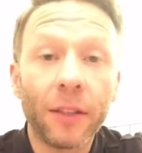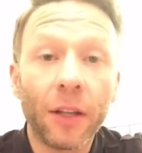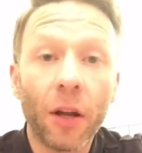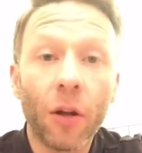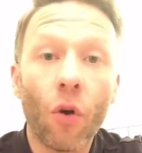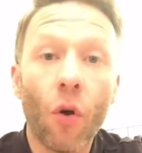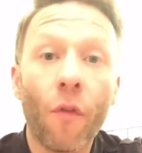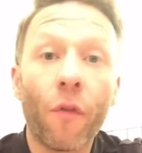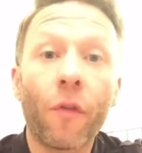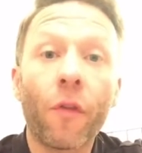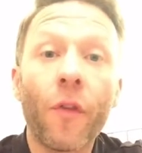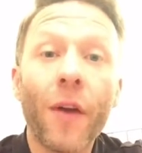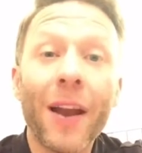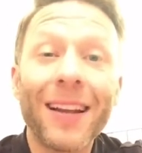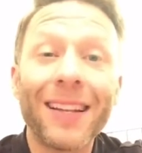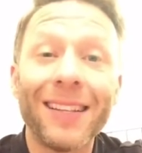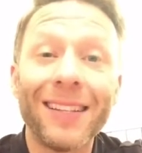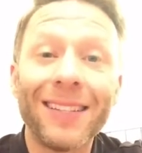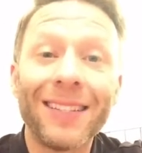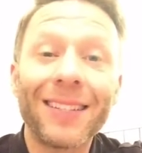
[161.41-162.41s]
or
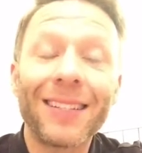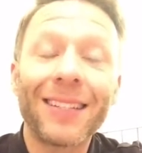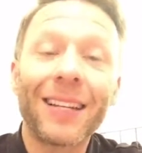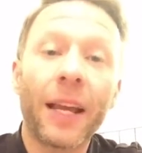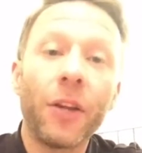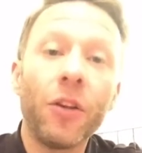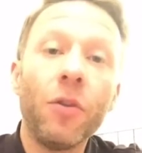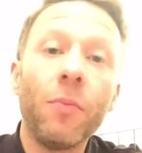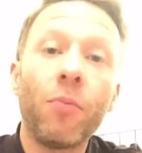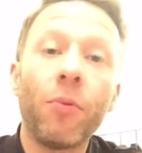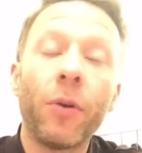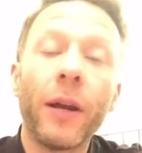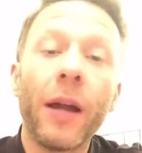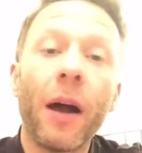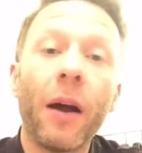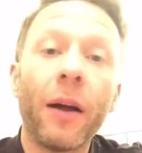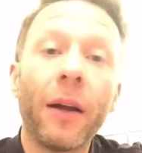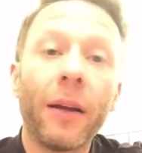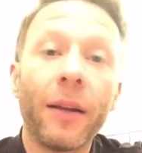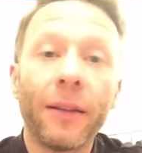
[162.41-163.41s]
friends, can you bring
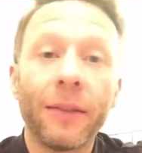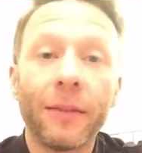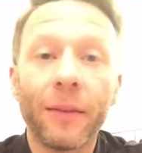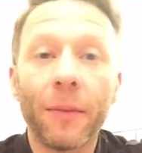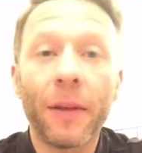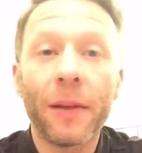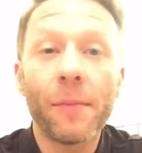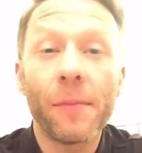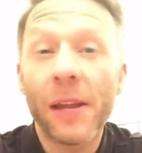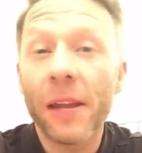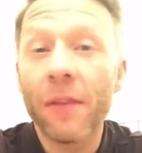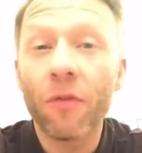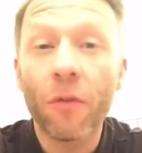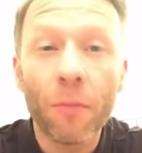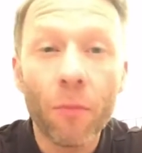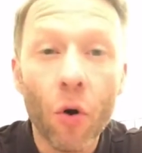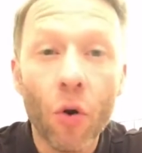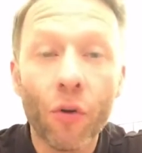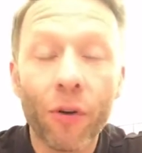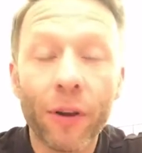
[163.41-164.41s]
out even
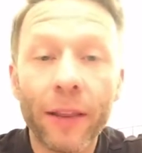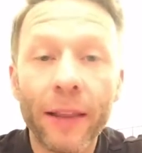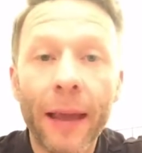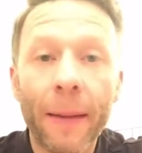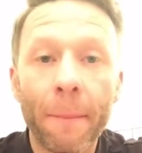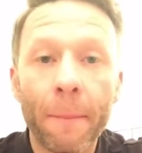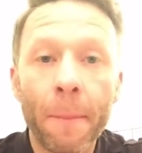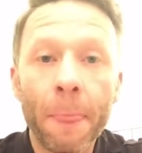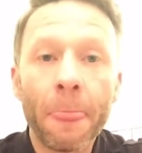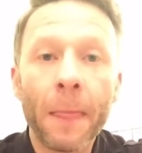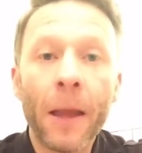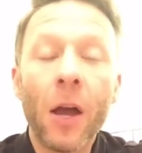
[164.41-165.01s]
more in them?